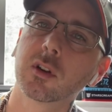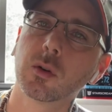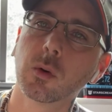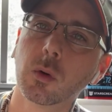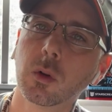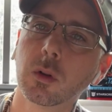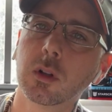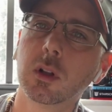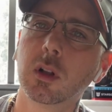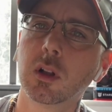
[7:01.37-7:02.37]
cool
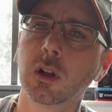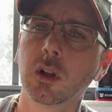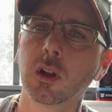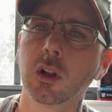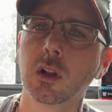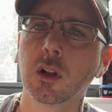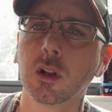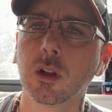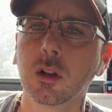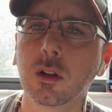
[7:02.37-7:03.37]

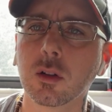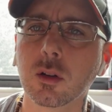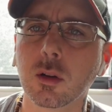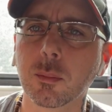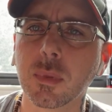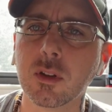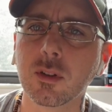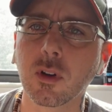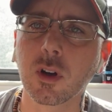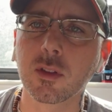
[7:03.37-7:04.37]
little piece
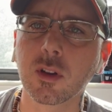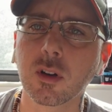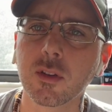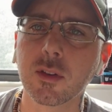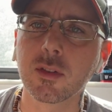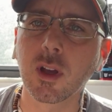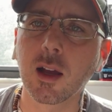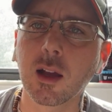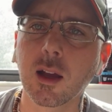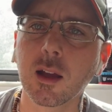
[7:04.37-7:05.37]
of art there on the
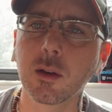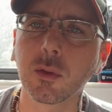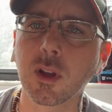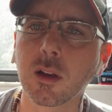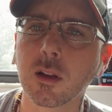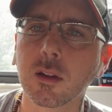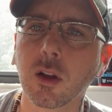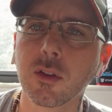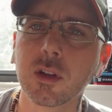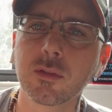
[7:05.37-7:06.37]
side with
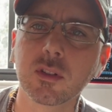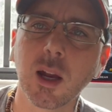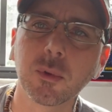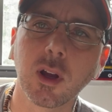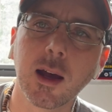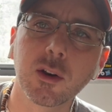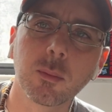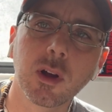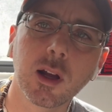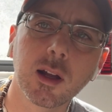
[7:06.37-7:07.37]
all the different types of
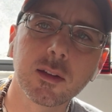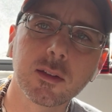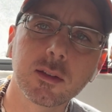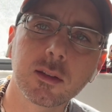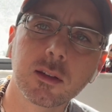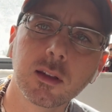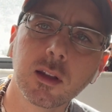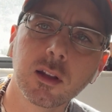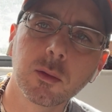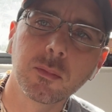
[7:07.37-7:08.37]
Autobots,
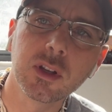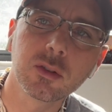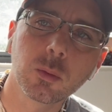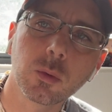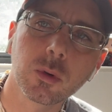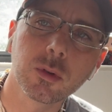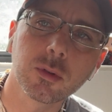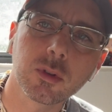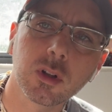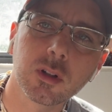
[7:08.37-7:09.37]
Beast Wars,
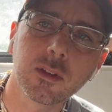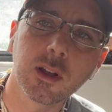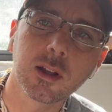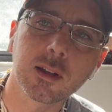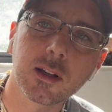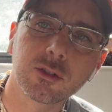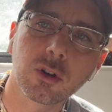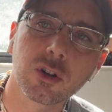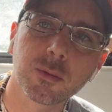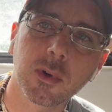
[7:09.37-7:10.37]
and all of that kind of
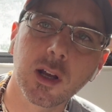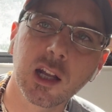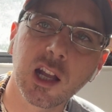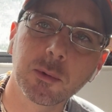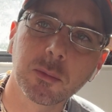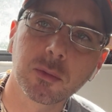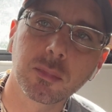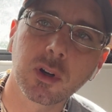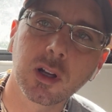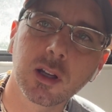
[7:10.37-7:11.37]
charged behind Optimus
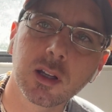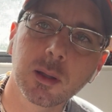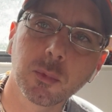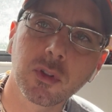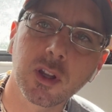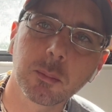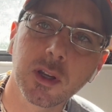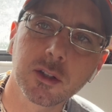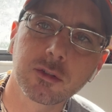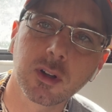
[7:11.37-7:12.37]
Prime with like
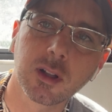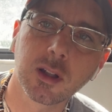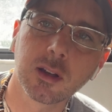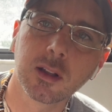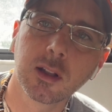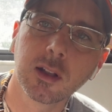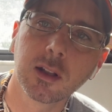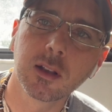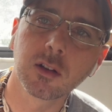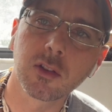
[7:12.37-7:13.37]
Megatron,
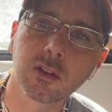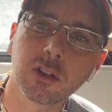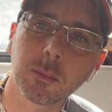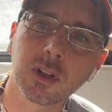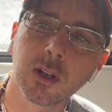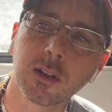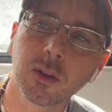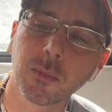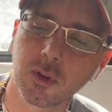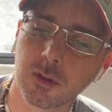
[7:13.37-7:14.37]
all the Decepticons
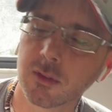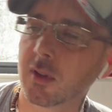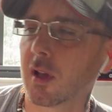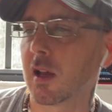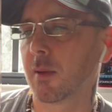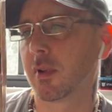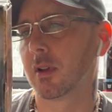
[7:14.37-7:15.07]
up there on top.